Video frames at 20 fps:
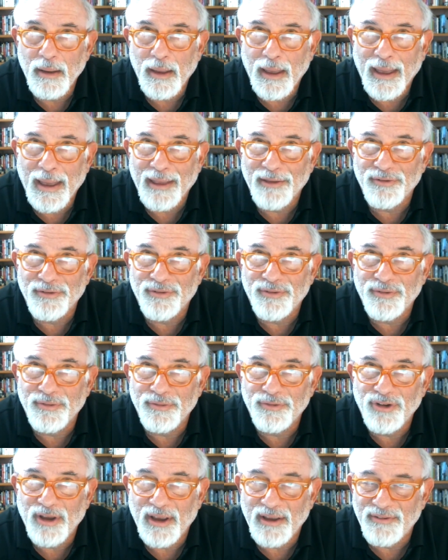as
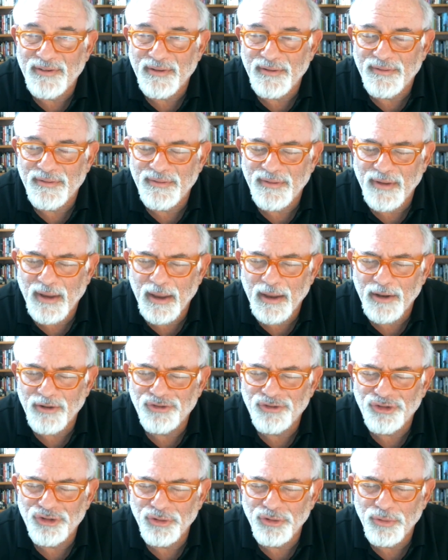Jason said,
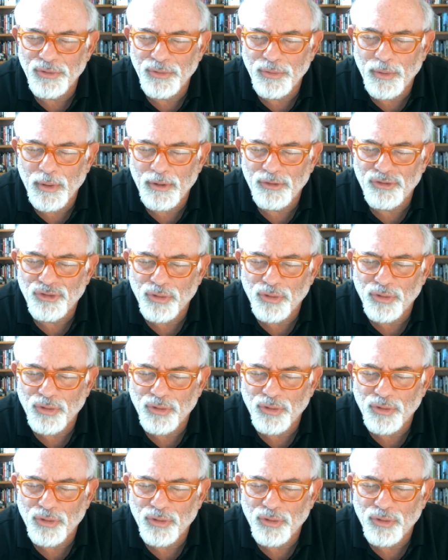to